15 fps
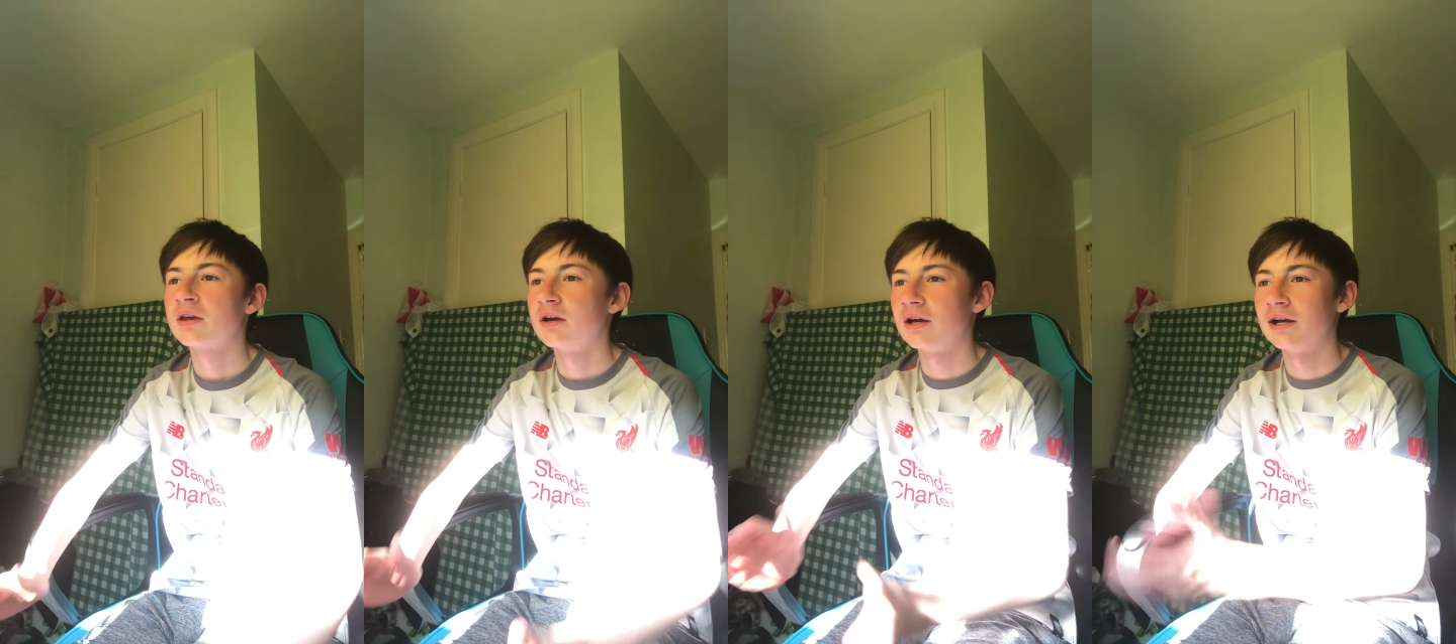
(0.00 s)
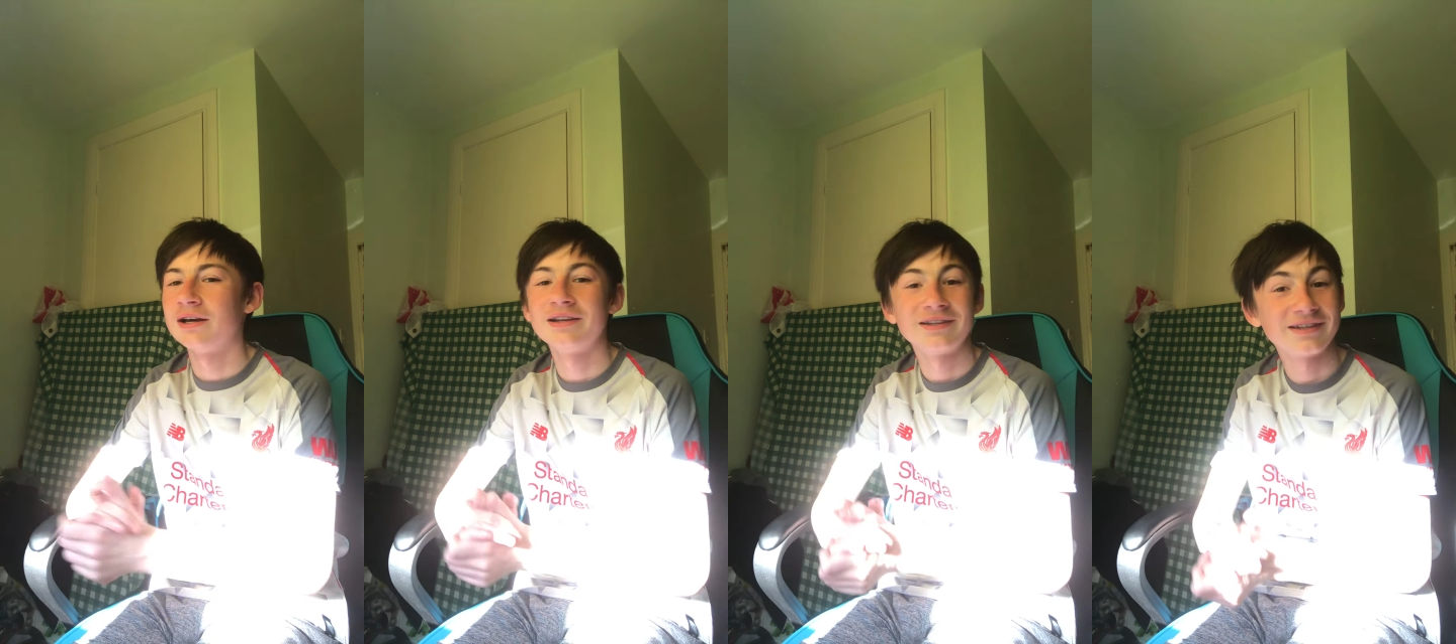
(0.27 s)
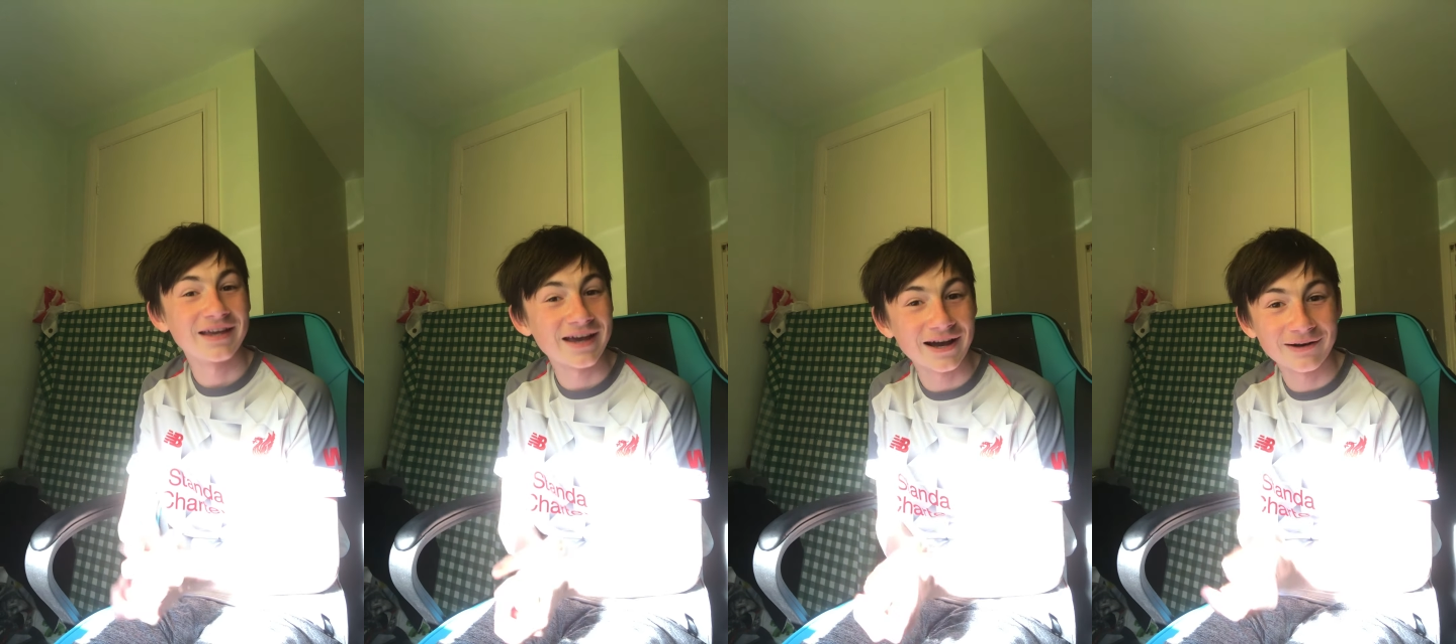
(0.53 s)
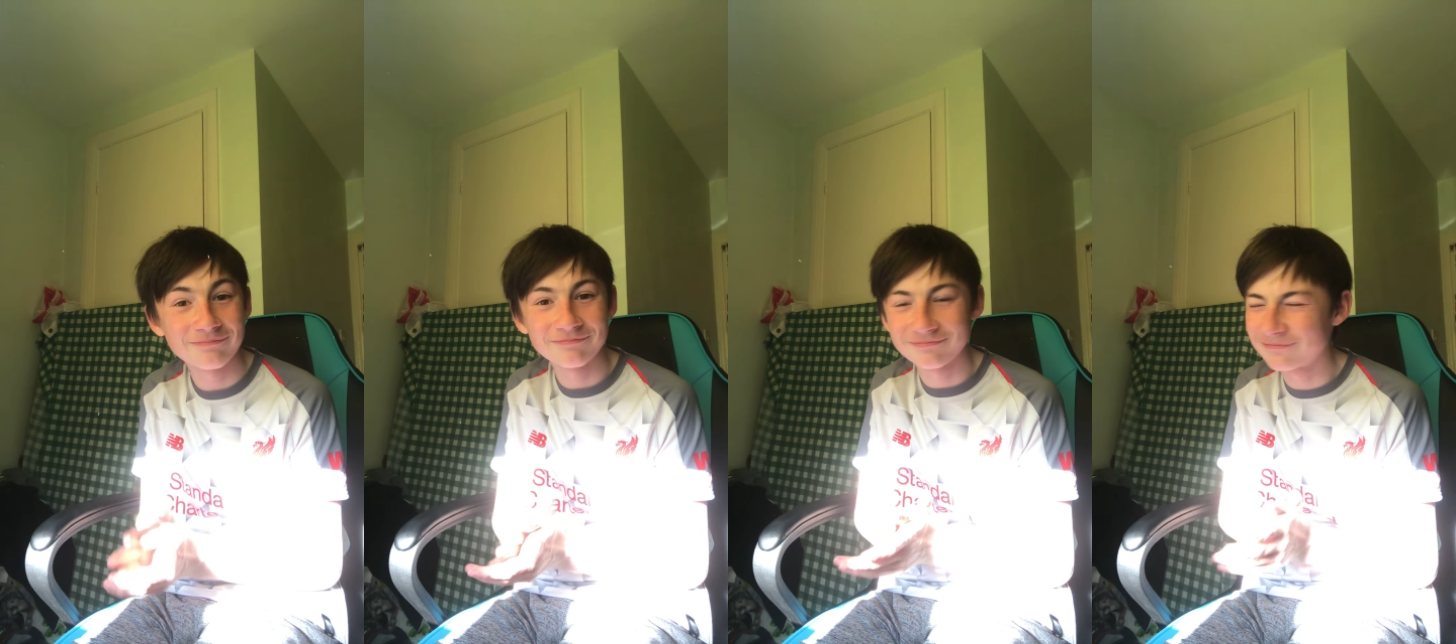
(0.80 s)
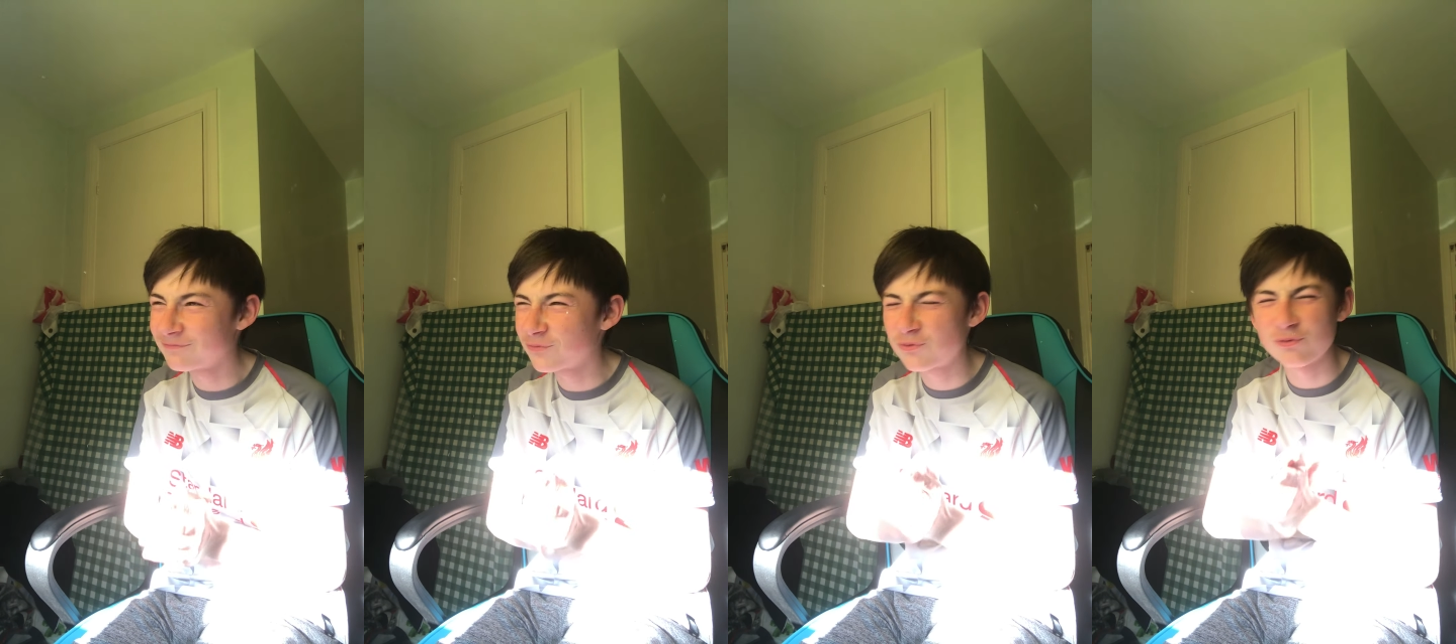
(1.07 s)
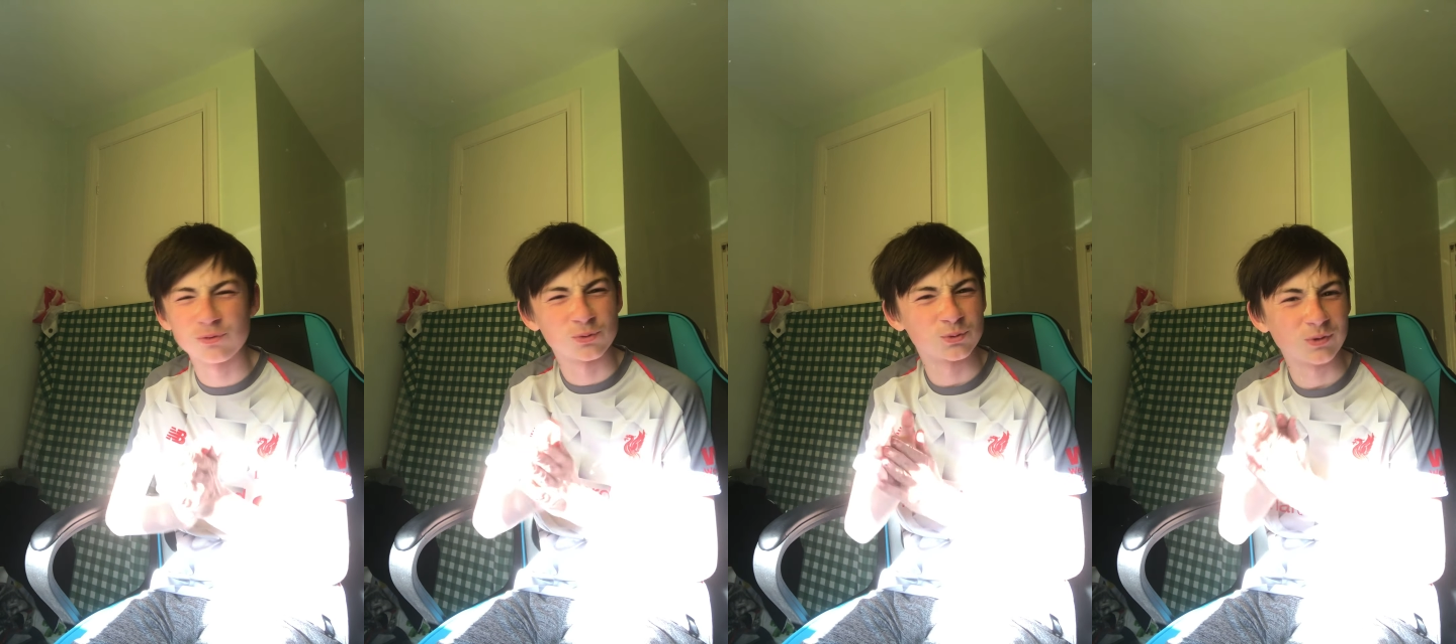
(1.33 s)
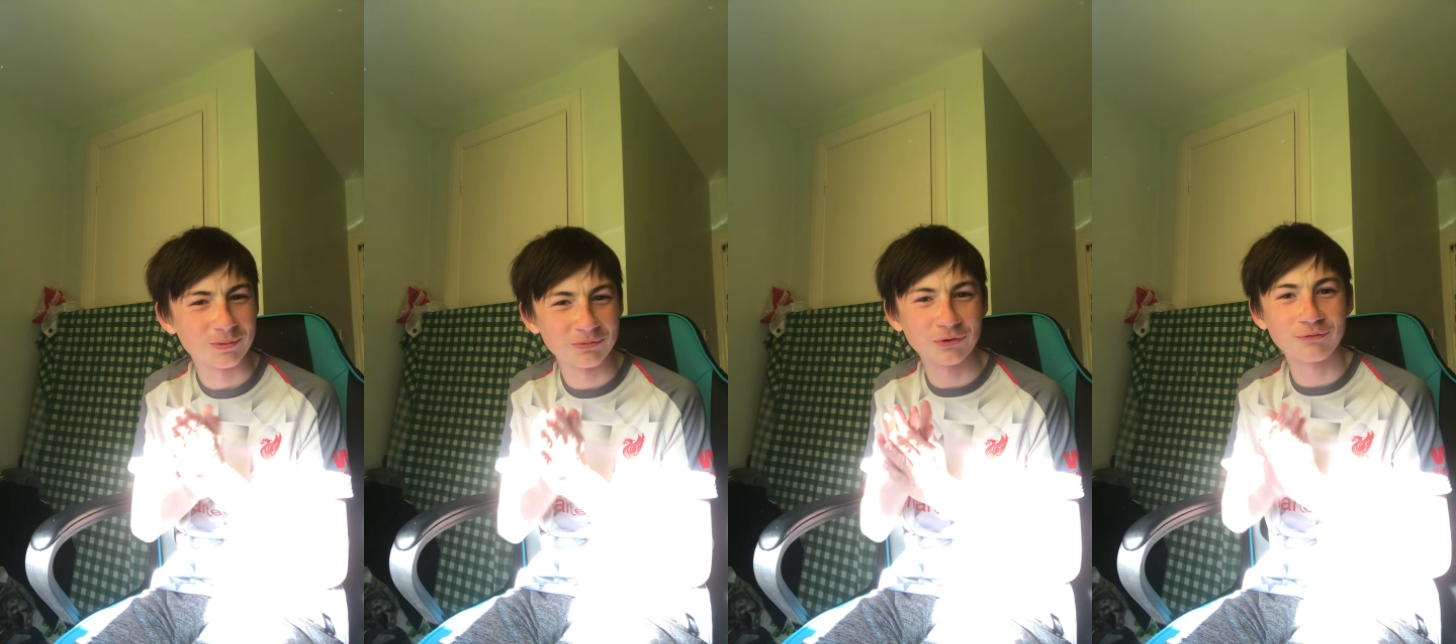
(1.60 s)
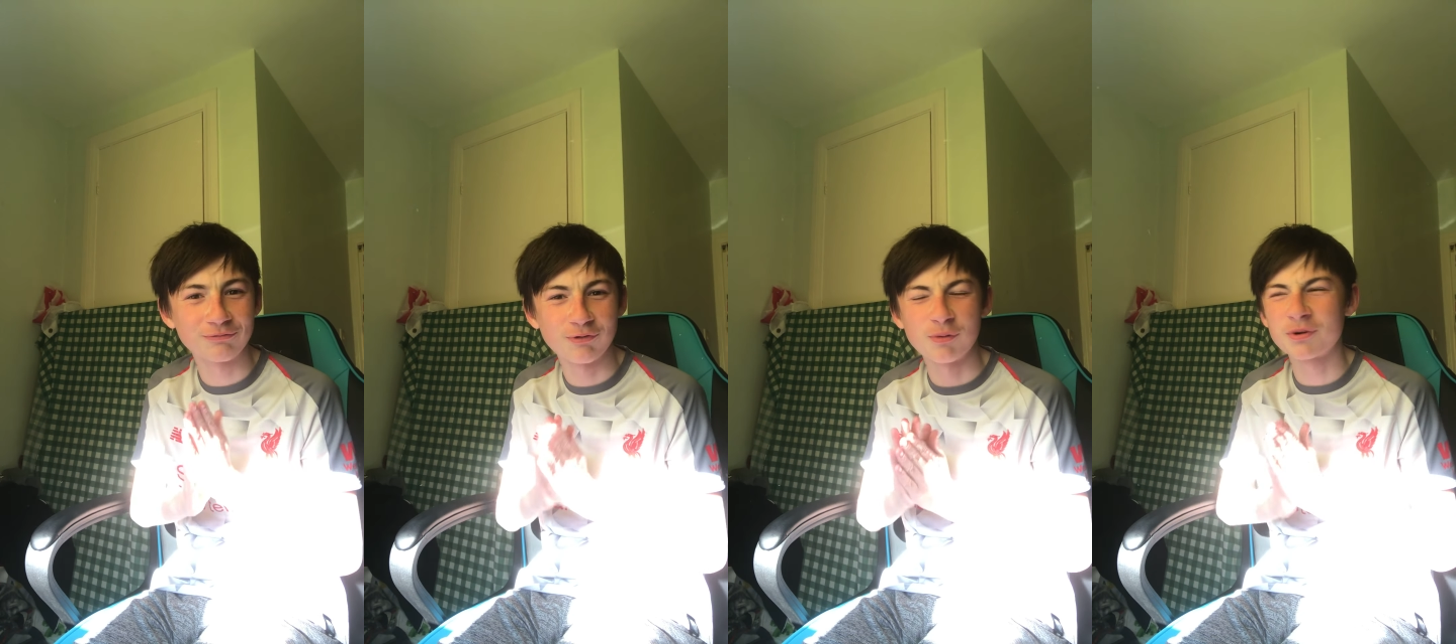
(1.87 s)
And yeah, I'm
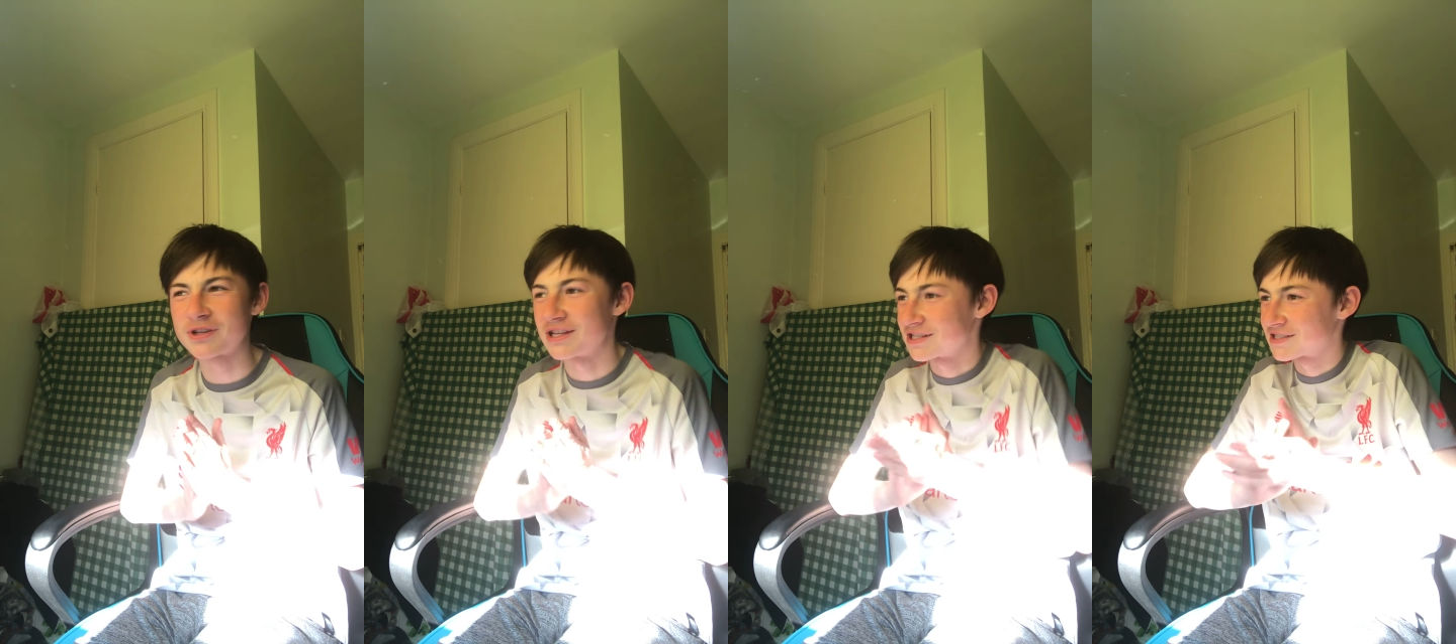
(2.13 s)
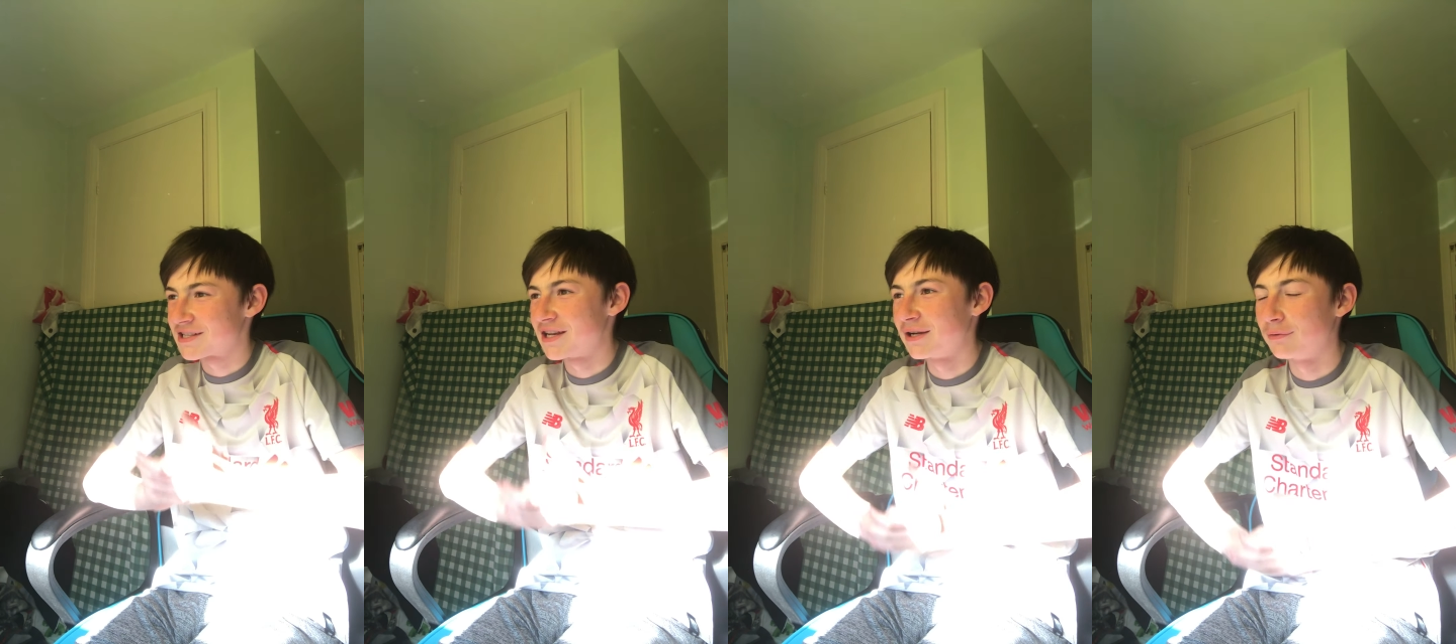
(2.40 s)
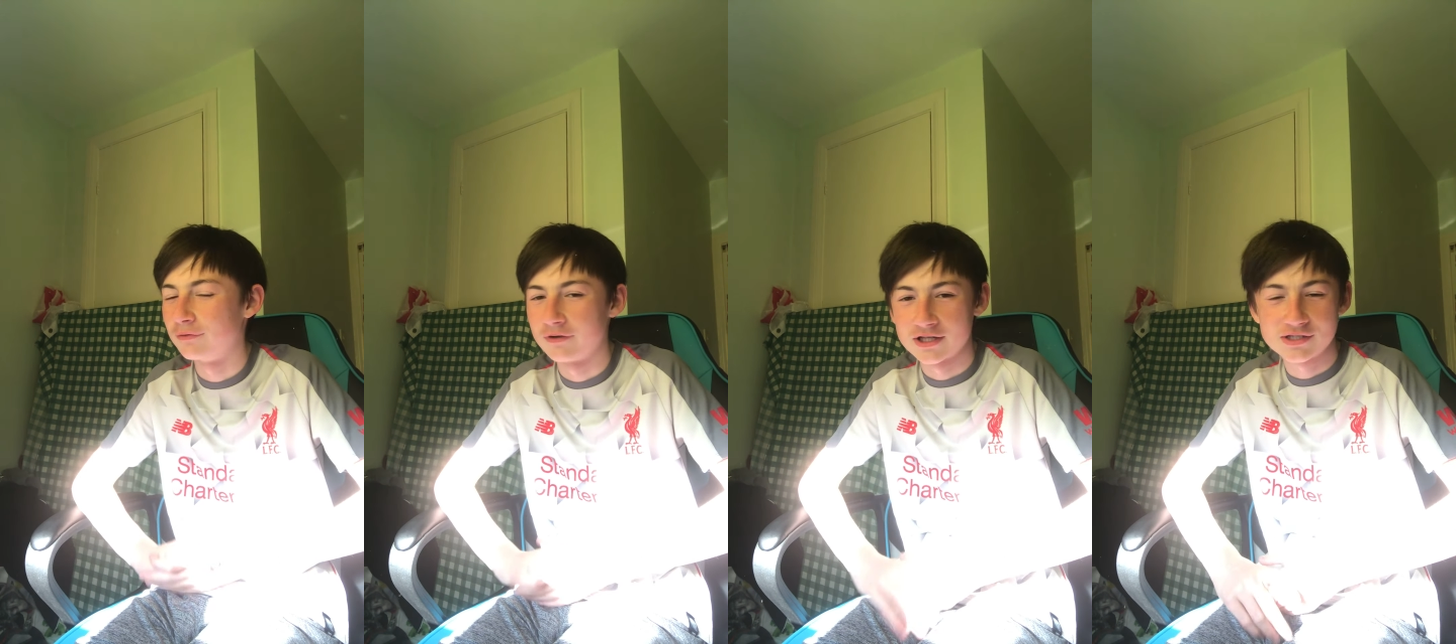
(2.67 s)
looking forward to this TakeOver.